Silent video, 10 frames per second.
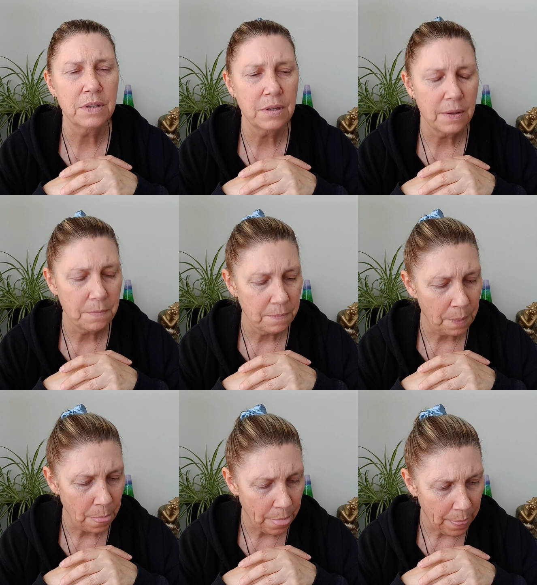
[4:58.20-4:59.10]

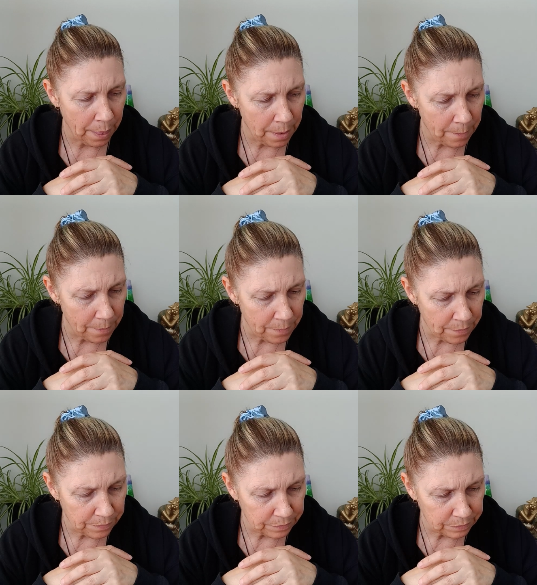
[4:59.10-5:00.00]

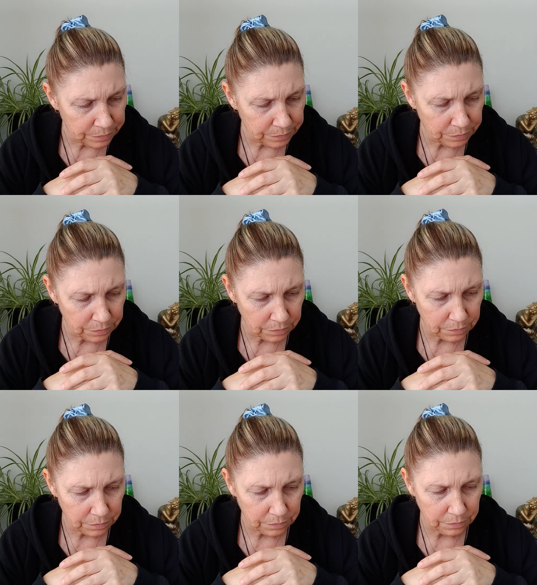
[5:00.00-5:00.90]

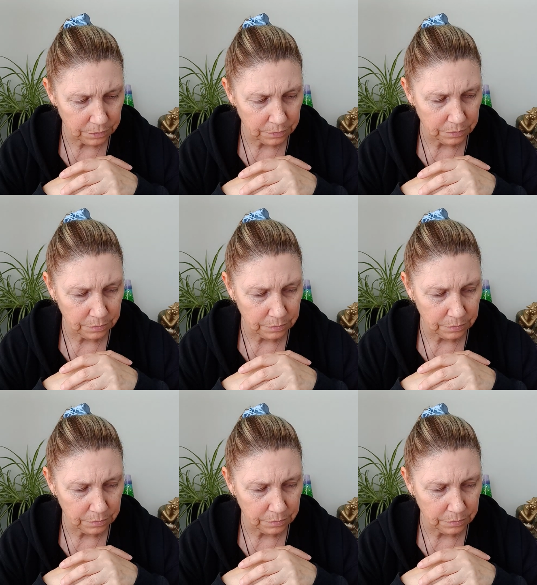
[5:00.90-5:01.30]
[no speech]